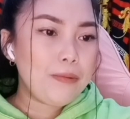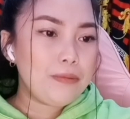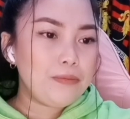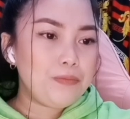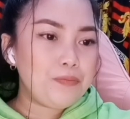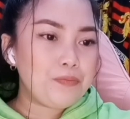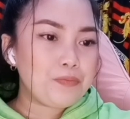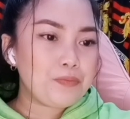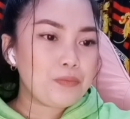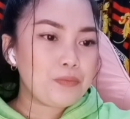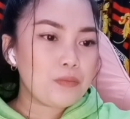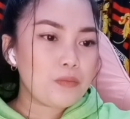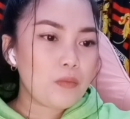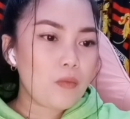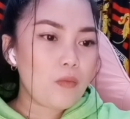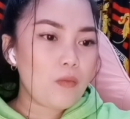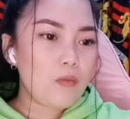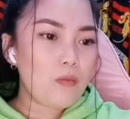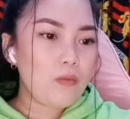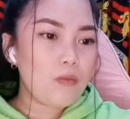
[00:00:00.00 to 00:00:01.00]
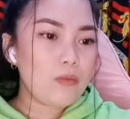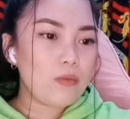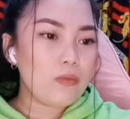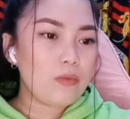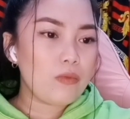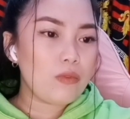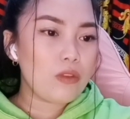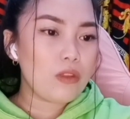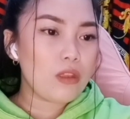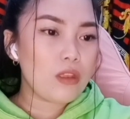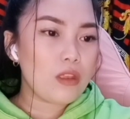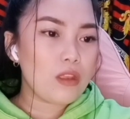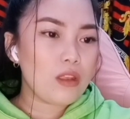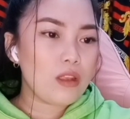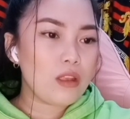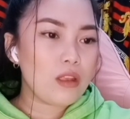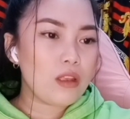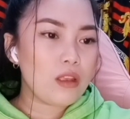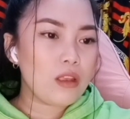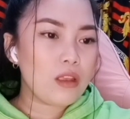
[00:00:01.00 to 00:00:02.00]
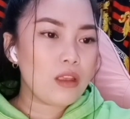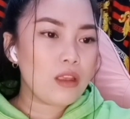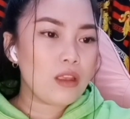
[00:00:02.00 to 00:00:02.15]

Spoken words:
(not speaking)